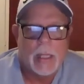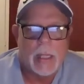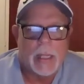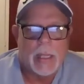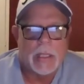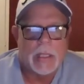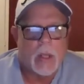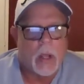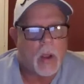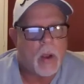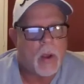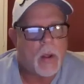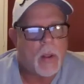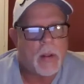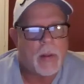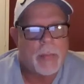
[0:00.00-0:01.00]
It's
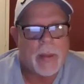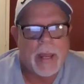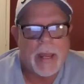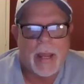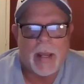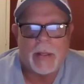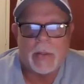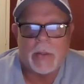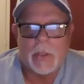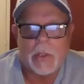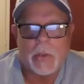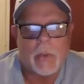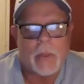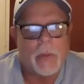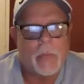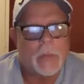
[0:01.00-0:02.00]
all about
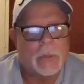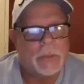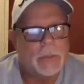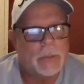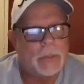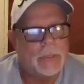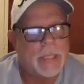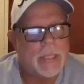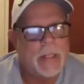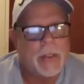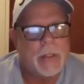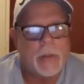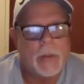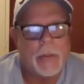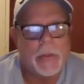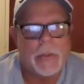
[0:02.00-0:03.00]
doing what you say
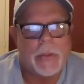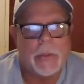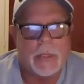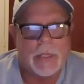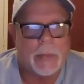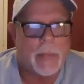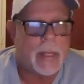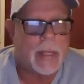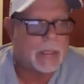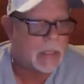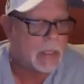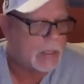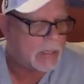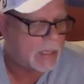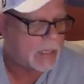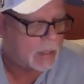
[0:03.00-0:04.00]
you're going to do. Somebody
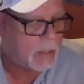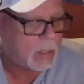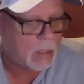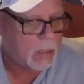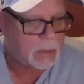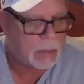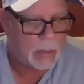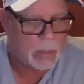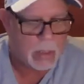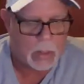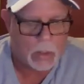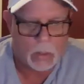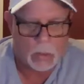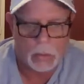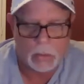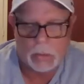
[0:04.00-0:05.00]
said long
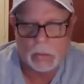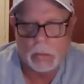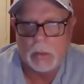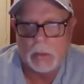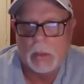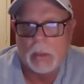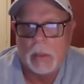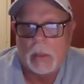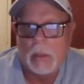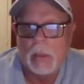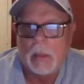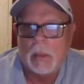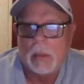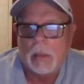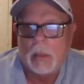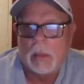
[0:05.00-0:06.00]
ago,
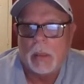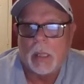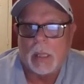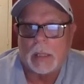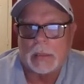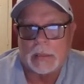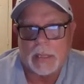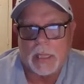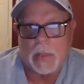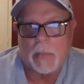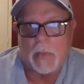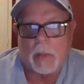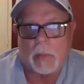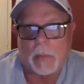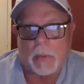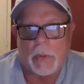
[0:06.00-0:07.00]
I say
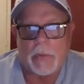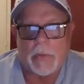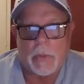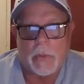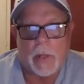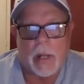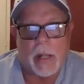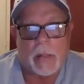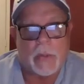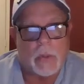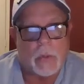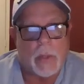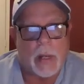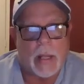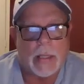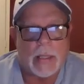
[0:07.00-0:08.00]
what I'm going to do and I do
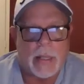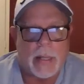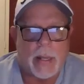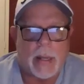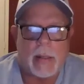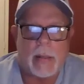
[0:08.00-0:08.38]
what I say.